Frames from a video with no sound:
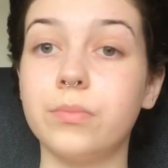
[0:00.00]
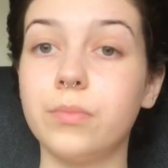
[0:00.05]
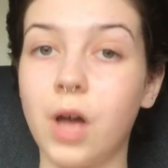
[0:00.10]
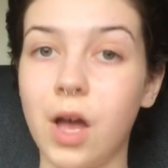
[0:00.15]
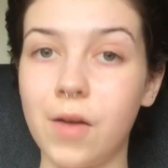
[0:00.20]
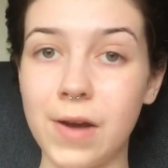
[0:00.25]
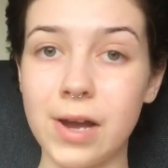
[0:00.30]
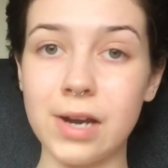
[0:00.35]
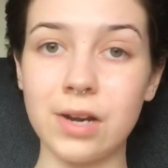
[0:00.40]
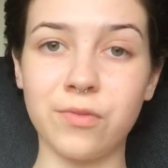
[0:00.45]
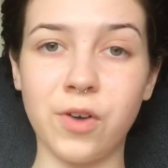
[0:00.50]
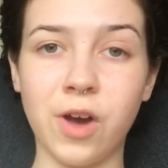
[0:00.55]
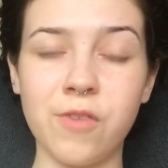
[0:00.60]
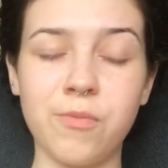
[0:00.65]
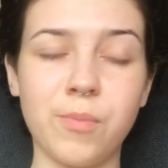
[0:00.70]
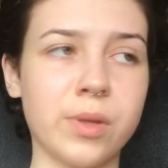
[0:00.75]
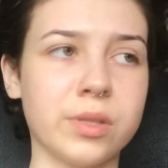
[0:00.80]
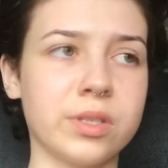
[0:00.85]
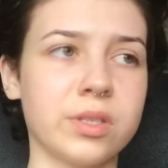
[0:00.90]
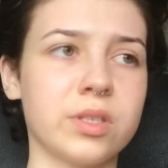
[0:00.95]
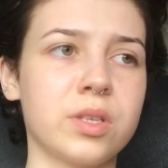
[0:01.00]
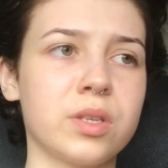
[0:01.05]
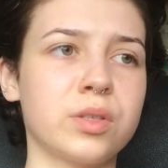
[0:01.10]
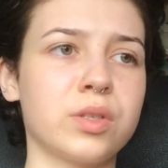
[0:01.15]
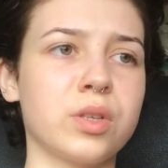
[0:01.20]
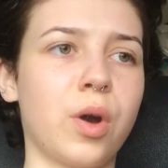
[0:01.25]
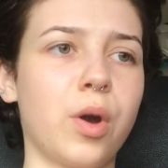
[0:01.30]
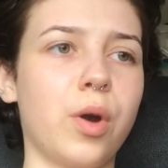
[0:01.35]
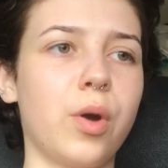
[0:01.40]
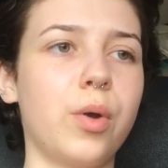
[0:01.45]
I've had it 5 months,
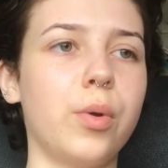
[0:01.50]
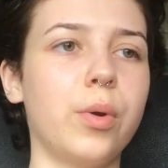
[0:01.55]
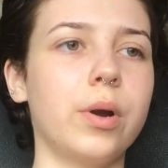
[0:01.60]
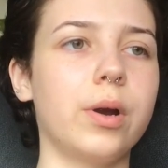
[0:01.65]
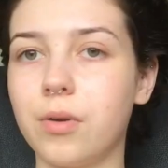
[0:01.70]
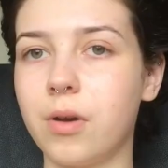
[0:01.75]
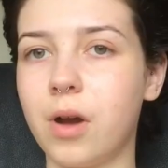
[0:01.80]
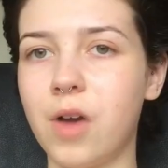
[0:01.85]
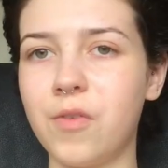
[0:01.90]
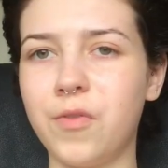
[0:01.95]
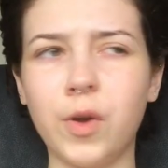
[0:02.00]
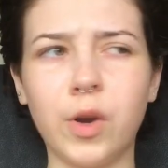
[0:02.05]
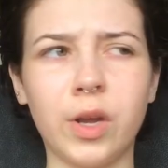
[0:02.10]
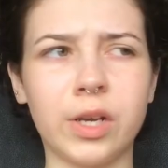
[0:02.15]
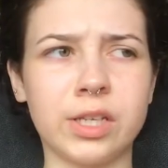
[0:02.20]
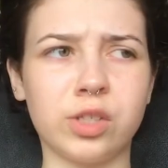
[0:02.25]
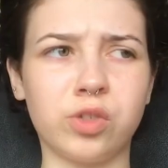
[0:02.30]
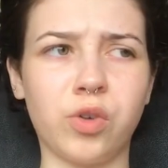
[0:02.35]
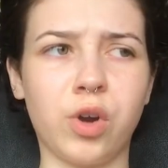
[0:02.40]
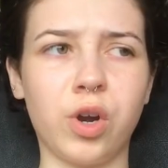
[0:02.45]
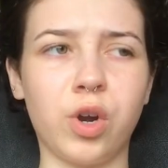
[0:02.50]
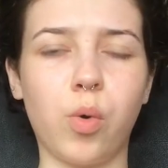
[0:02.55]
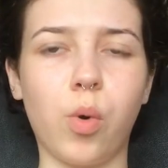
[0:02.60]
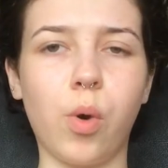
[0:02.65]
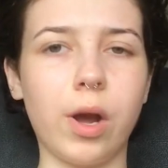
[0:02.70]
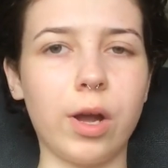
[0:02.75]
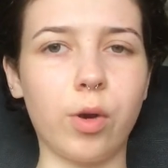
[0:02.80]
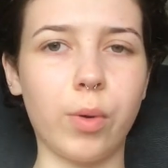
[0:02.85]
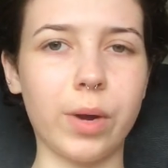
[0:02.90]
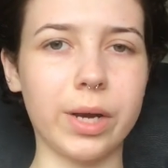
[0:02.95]
so I feel like it's grown
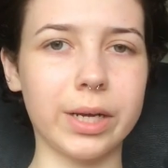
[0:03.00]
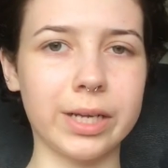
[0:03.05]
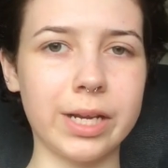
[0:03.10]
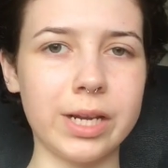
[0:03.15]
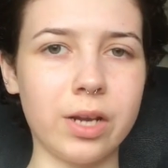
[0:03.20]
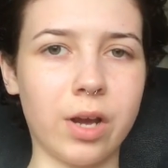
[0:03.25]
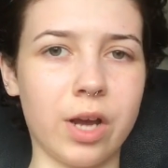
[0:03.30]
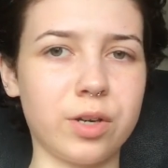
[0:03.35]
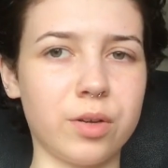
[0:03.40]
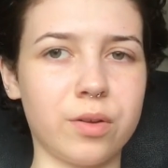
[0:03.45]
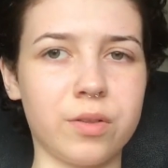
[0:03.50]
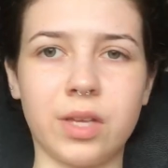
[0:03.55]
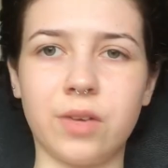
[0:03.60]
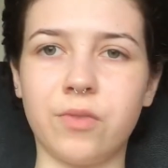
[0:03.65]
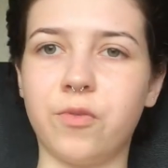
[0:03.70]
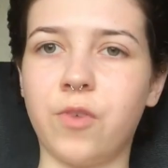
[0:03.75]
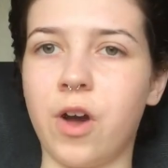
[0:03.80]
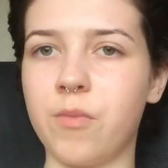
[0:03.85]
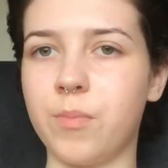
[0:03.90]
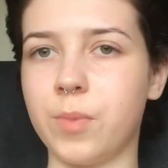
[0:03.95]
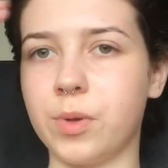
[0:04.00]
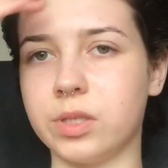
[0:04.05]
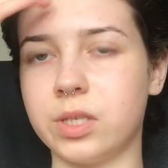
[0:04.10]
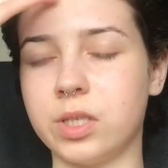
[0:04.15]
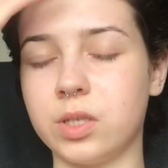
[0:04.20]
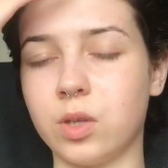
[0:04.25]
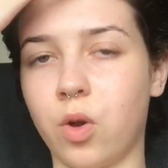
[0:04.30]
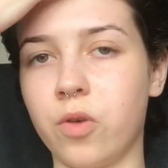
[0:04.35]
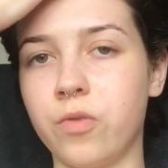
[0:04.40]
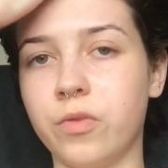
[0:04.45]
quite quickly. Like, I don't think 5 months
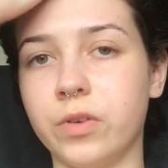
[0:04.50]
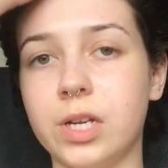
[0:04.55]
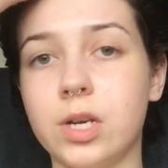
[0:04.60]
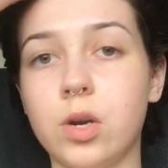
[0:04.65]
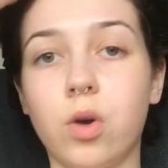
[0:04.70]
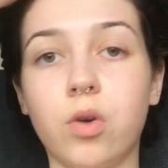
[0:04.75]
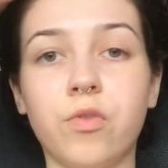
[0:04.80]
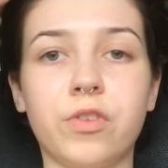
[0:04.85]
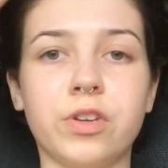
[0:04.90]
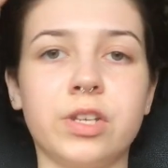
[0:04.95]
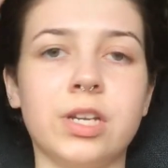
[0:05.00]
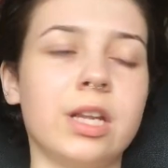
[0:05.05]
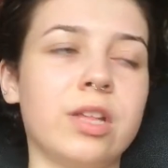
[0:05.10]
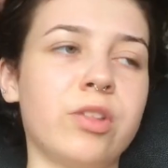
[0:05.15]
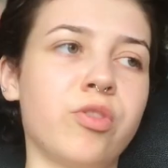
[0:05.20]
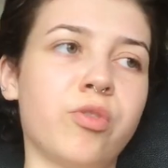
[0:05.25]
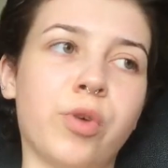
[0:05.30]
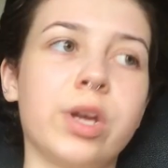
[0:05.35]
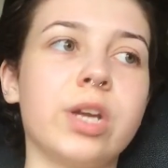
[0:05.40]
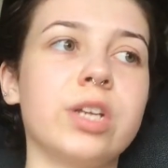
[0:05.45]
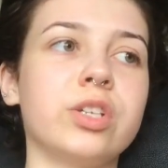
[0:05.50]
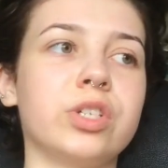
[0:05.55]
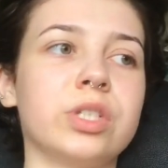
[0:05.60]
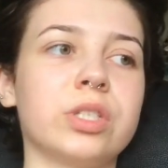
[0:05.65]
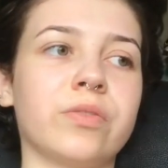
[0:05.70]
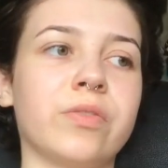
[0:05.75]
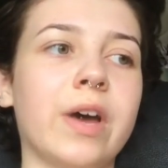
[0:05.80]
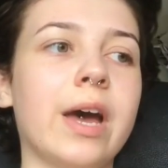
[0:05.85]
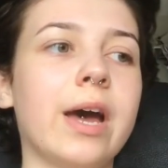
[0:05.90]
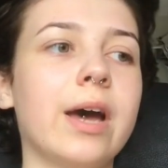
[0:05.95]
is overly long for nearly 3 inches
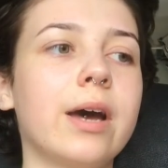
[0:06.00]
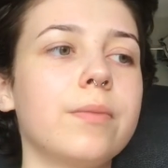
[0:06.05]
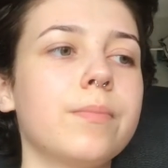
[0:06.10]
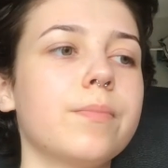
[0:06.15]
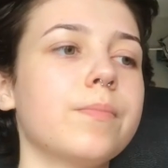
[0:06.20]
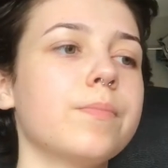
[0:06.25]
of hair.